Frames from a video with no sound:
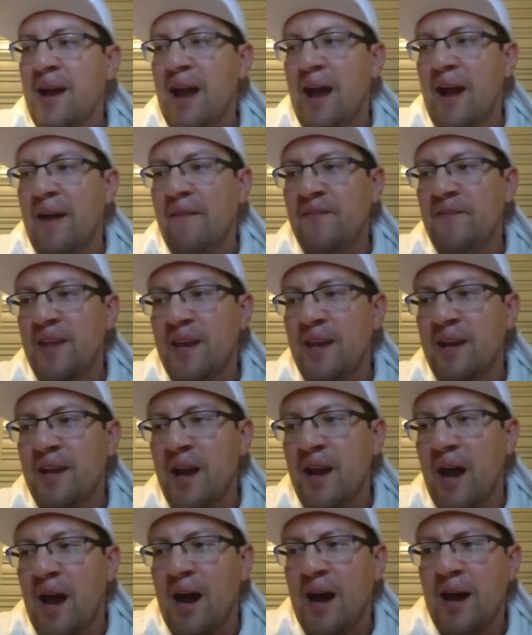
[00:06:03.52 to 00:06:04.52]
And
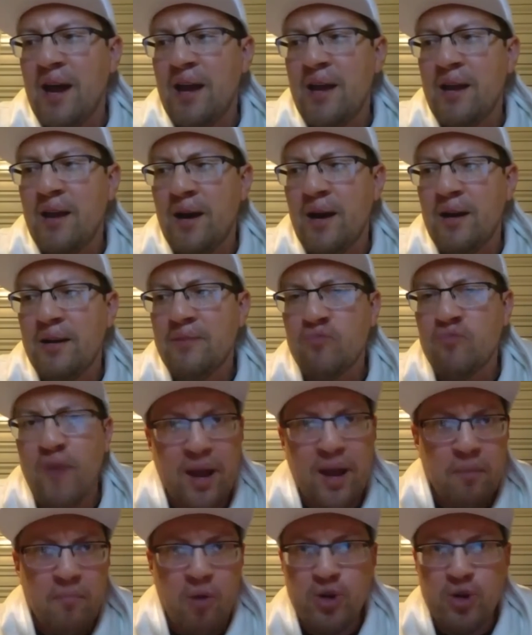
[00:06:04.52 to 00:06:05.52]
then I
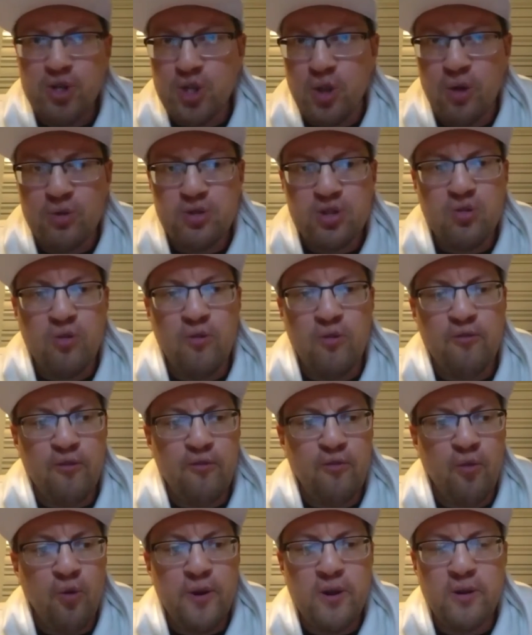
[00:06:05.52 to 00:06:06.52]
ran a martial arts school for
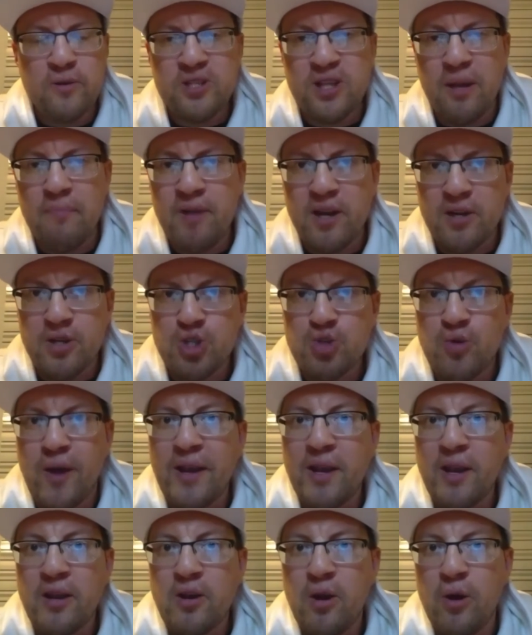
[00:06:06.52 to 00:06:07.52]
4 years. I've been a
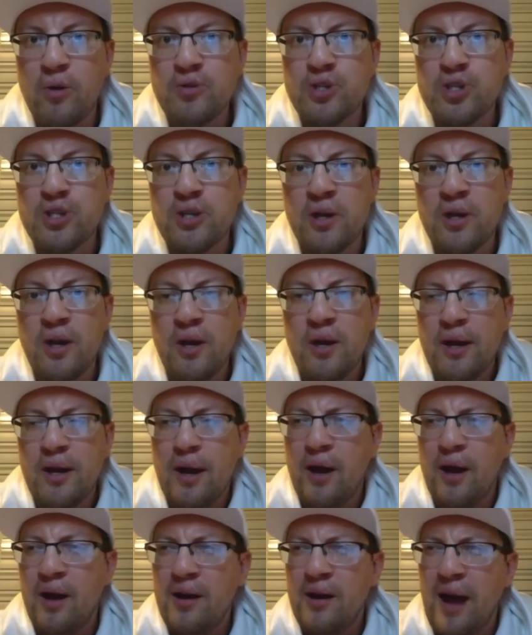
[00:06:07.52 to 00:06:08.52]
striking coach.
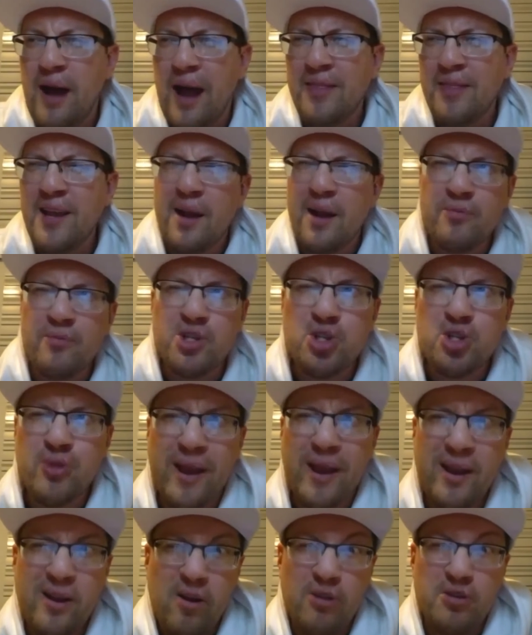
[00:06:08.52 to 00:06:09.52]
I think I was a
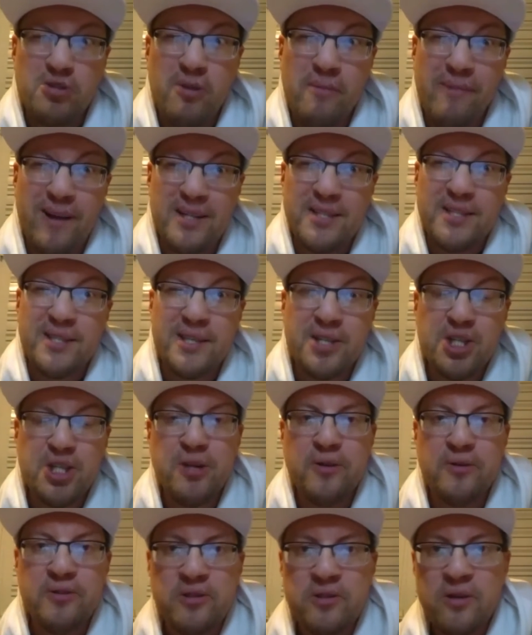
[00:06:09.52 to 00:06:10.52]
striking coach for about 6
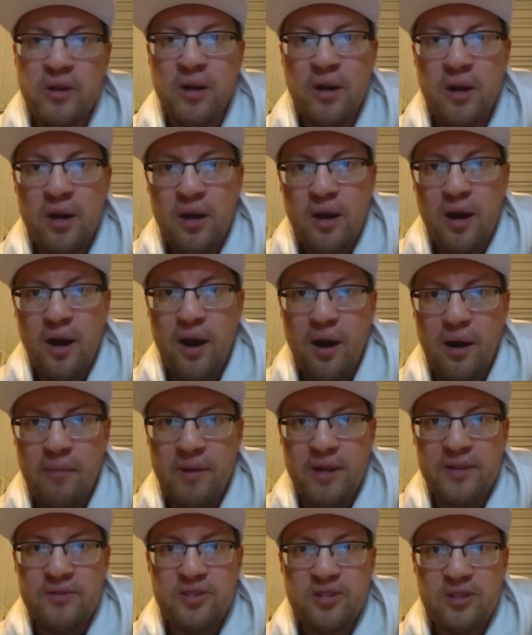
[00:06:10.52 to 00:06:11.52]
years.
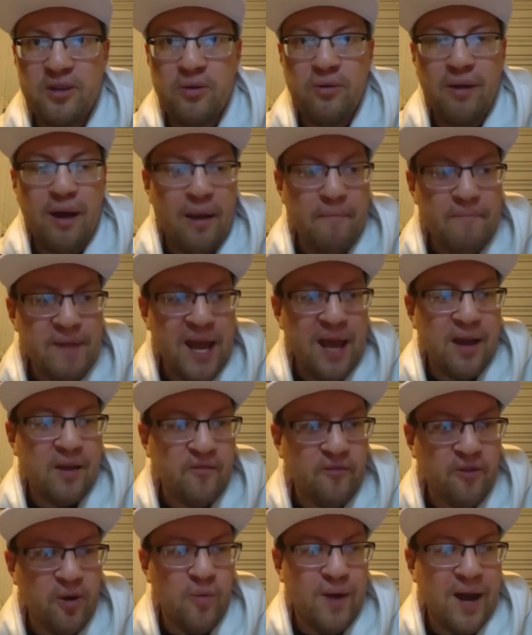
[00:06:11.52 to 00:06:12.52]
And so I've been at
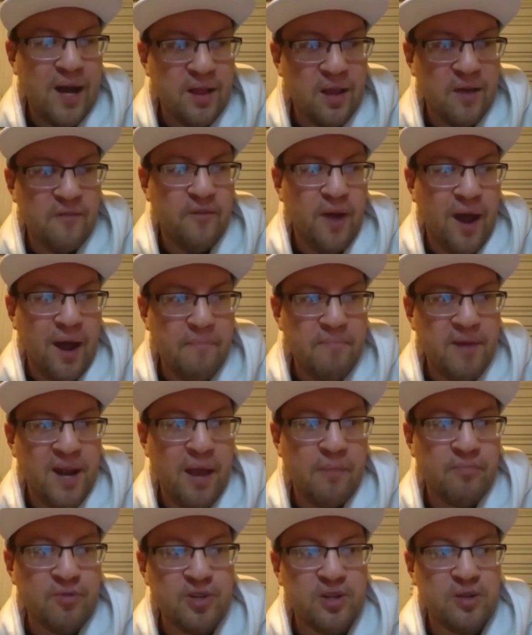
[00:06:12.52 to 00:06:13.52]
it for a while. I've been
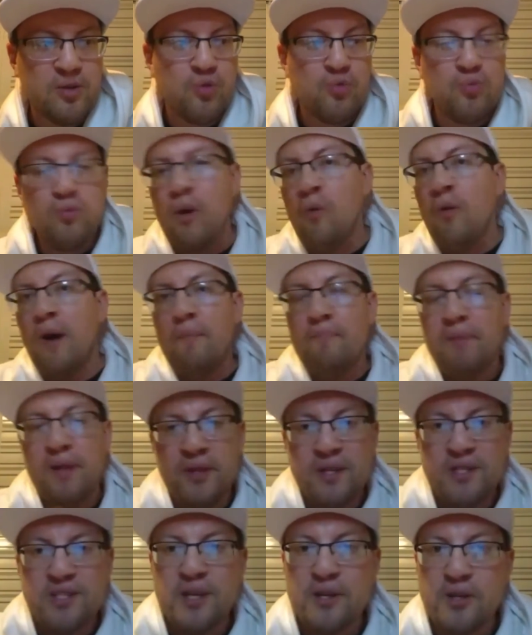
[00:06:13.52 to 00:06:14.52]
able to grow up in
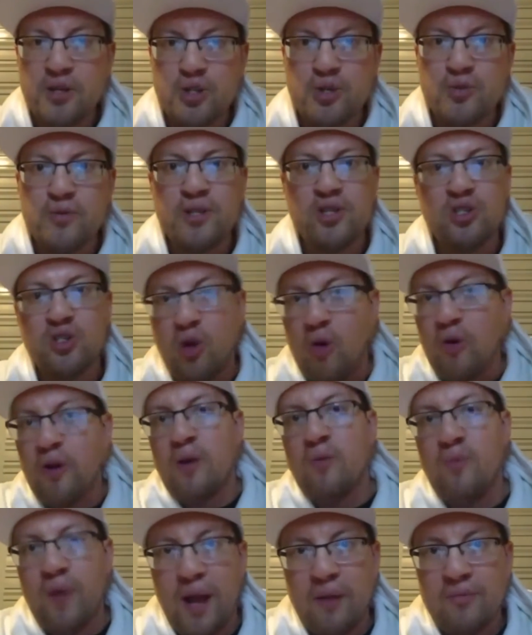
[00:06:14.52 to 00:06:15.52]
this industry
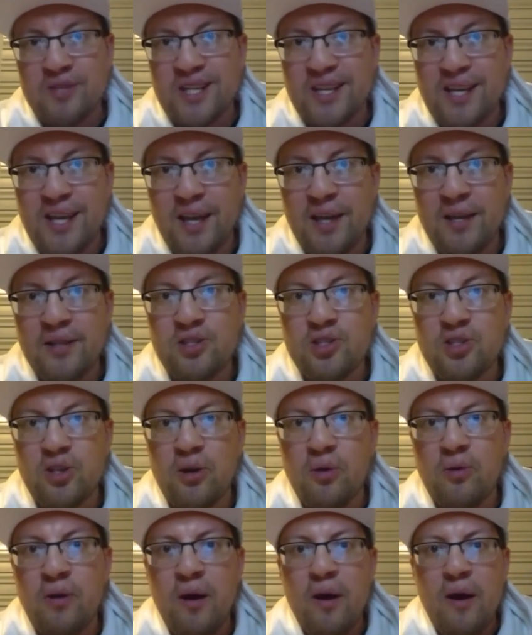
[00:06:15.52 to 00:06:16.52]
starting when I was a kid.
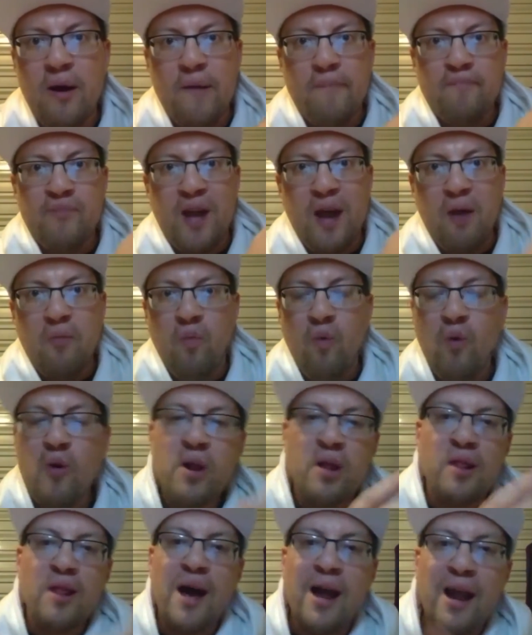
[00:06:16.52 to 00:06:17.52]
So I've
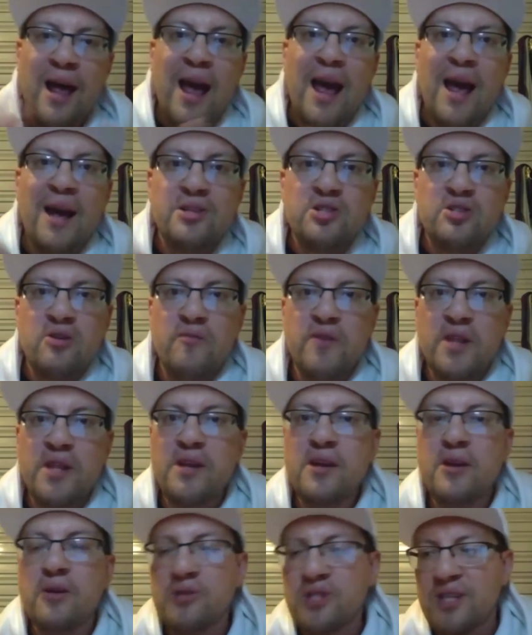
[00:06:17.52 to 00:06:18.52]
worn a lot of hats over the
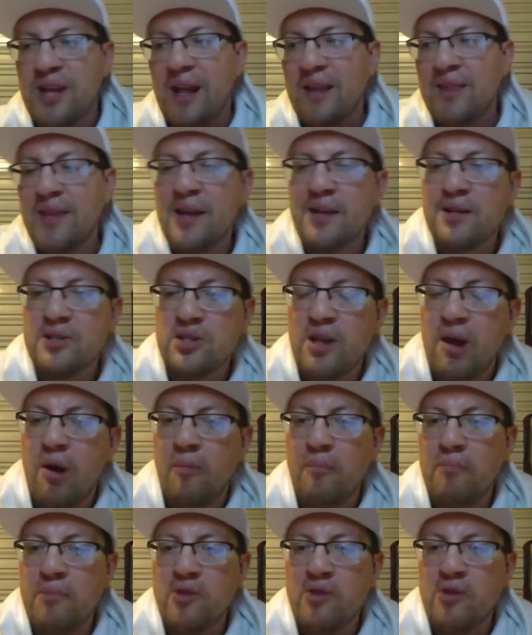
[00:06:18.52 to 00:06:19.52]
years, and I think it's
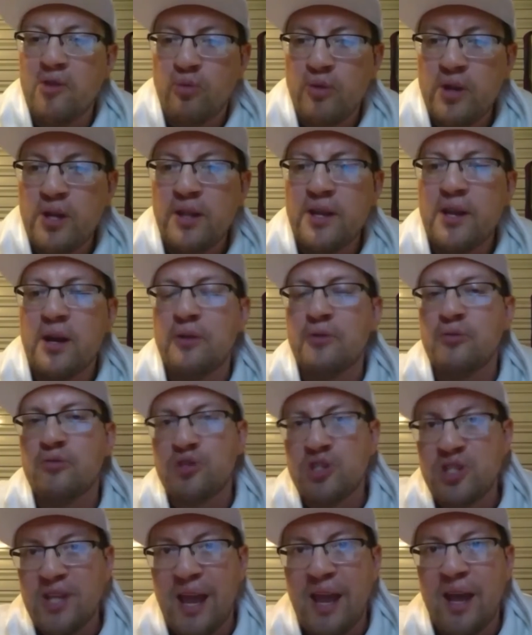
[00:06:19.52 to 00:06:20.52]
helped me really
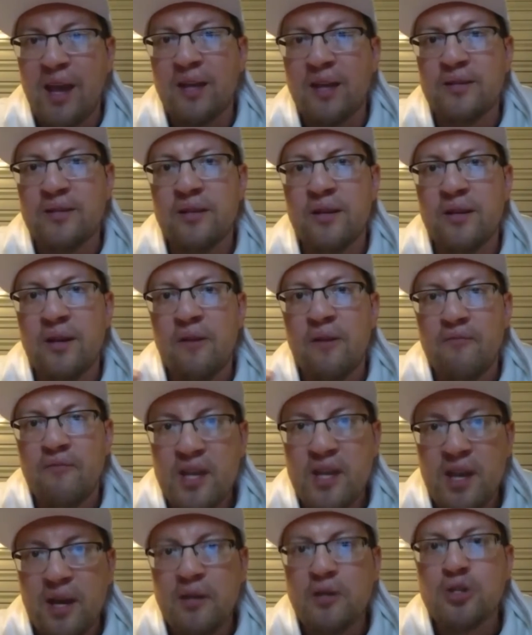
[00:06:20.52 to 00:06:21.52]
understand
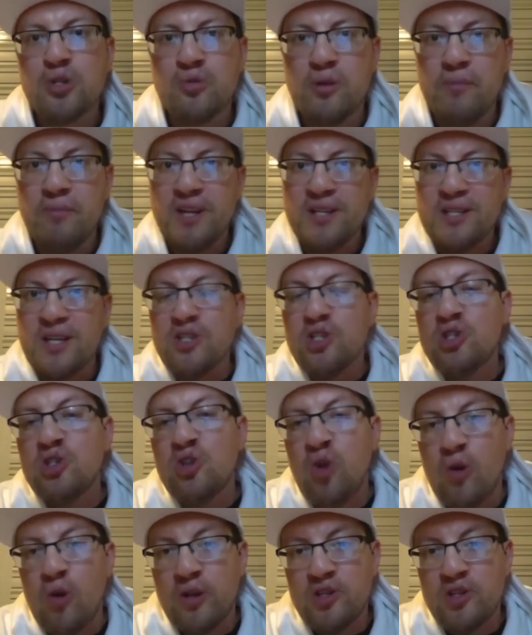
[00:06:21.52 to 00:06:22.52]
the industry because I
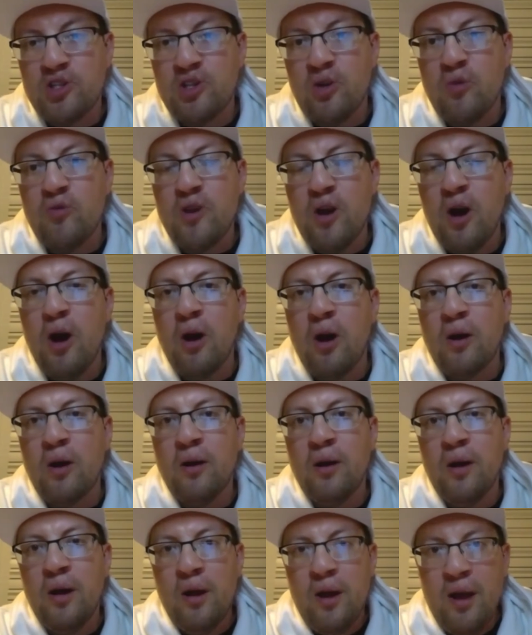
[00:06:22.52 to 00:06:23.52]
started so
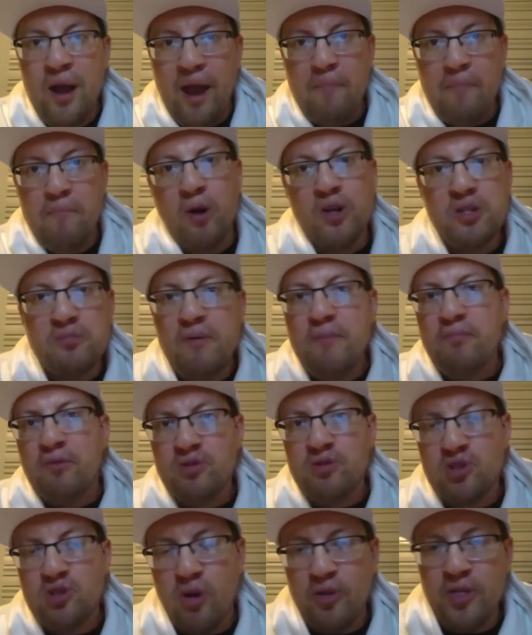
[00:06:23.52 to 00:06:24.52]
young. And most people
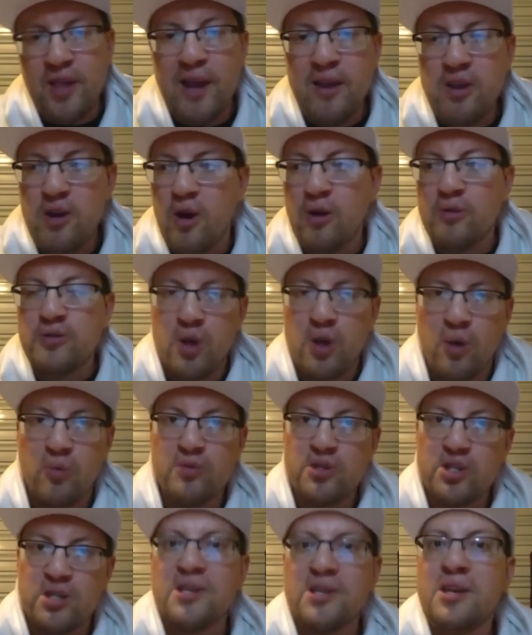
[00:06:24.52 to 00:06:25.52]
who start that young
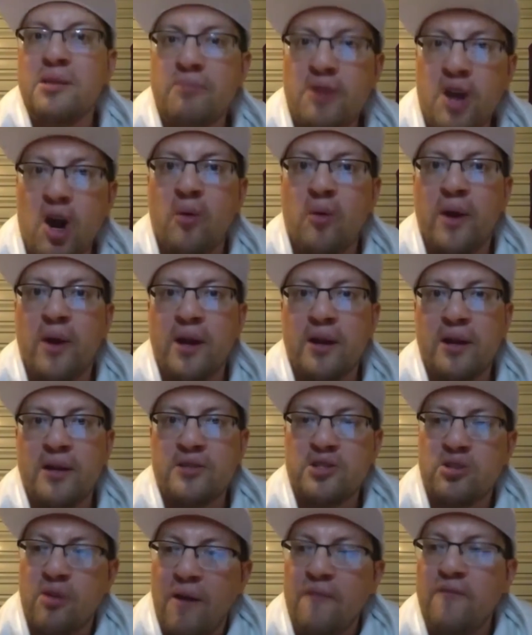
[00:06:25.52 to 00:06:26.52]
don't just keep going.
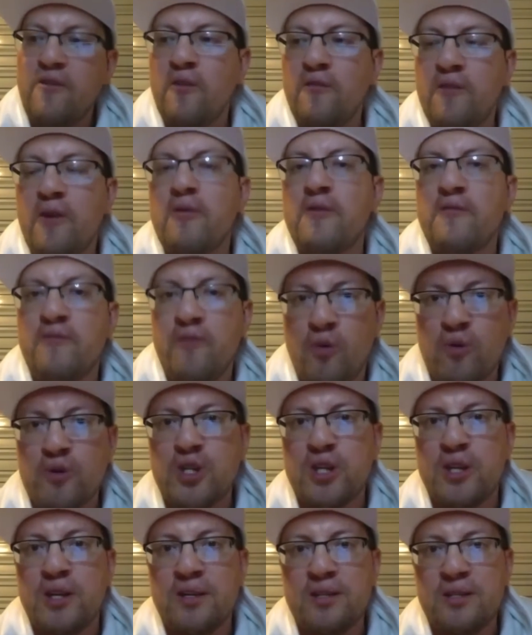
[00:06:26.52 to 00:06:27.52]
And so I feel very
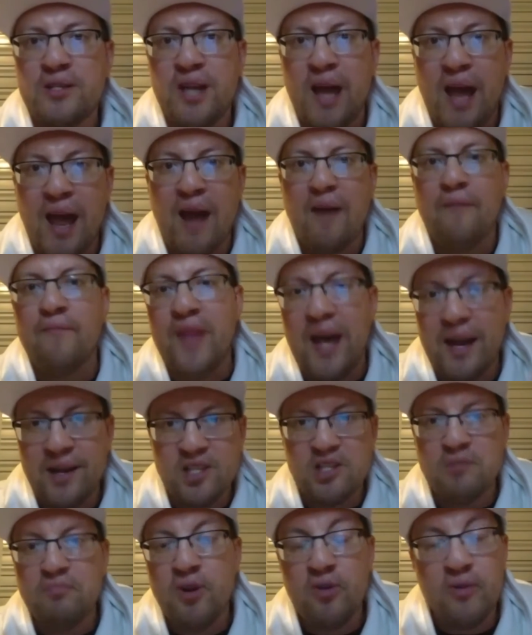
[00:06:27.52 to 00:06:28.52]
fortunate to have that
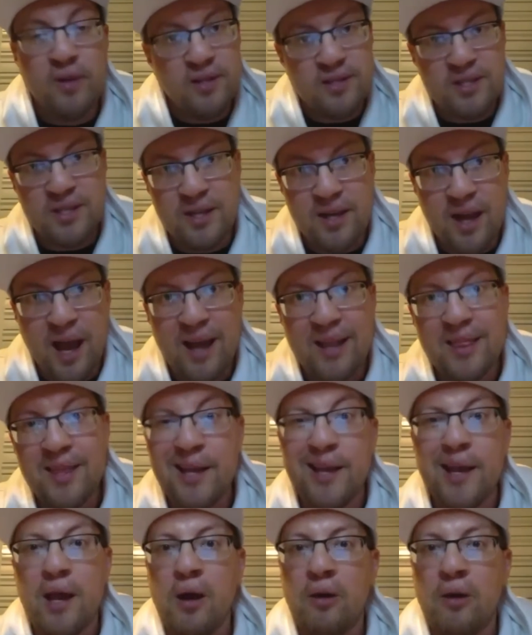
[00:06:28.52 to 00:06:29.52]
experience. And I
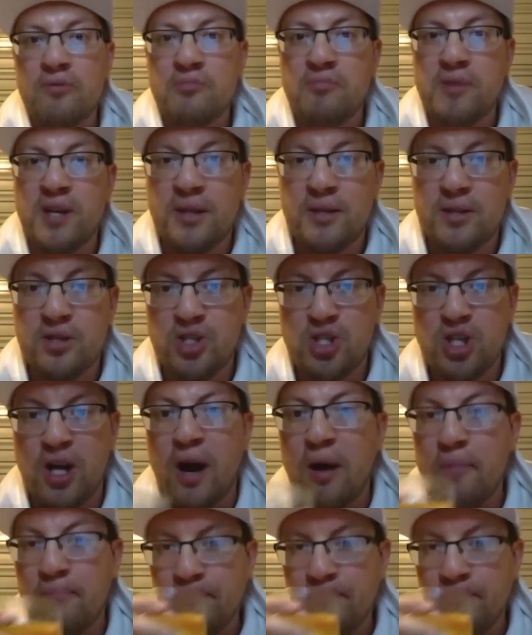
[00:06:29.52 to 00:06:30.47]
think it helps me in this job.